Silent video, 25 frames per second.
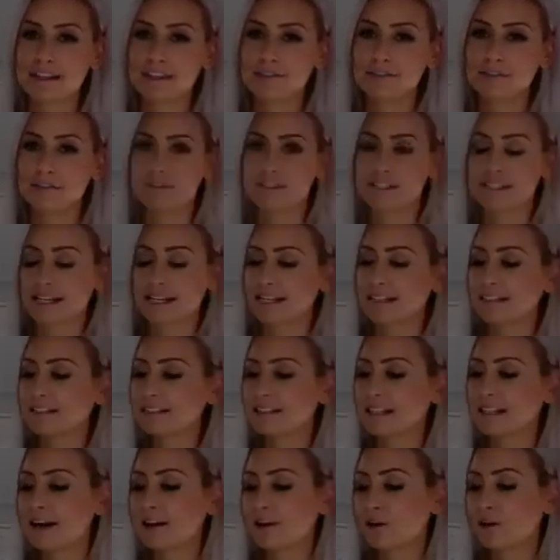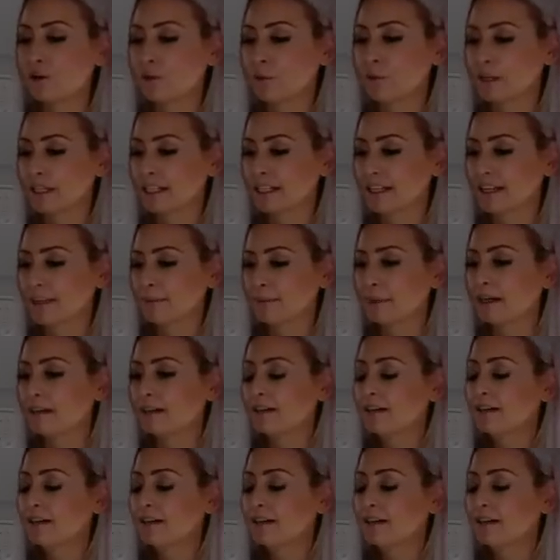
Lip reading: if you've seen that call with Nima.